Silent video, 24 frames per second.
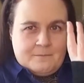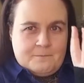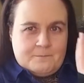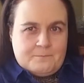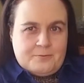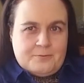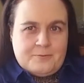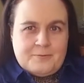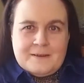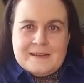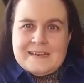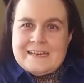
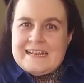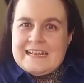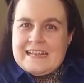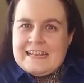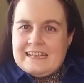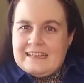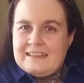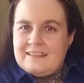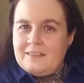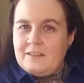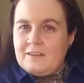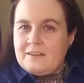
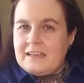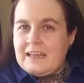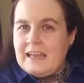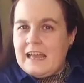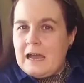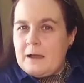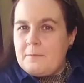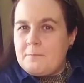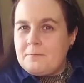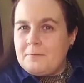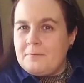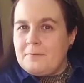Pretty. Look at
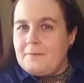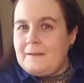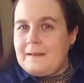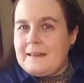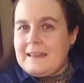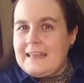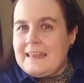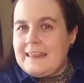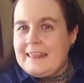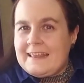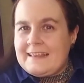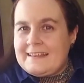how
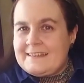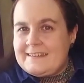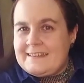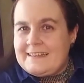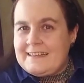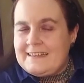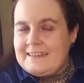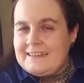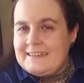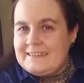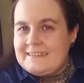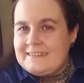pretty this
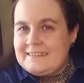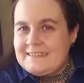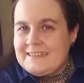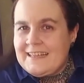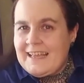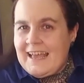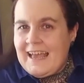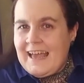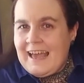is.